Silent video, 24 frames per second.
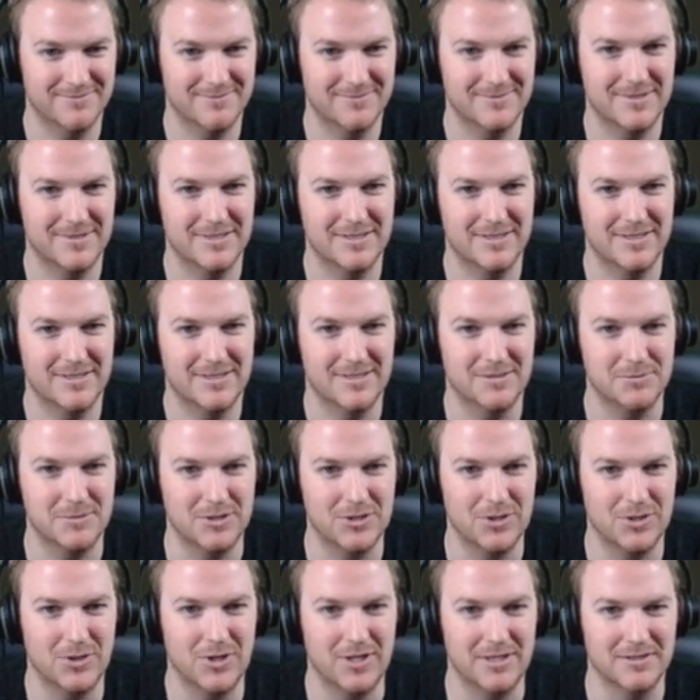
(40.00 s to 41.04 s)
I'm
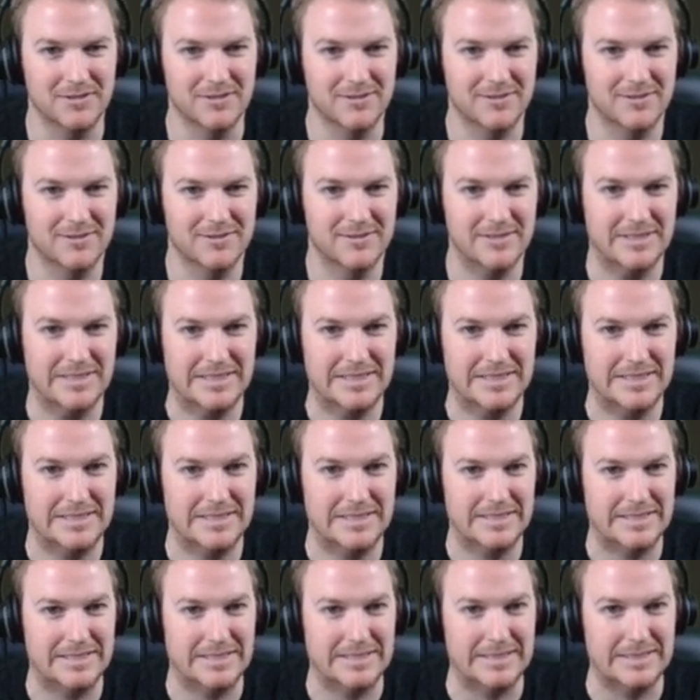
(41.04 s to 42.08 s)
gonna go ahead and
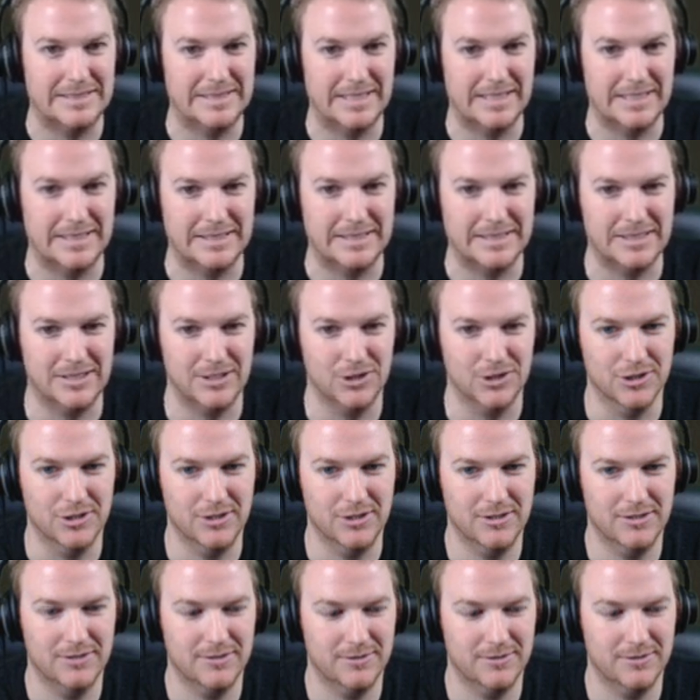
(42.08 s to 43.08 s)
get out of here.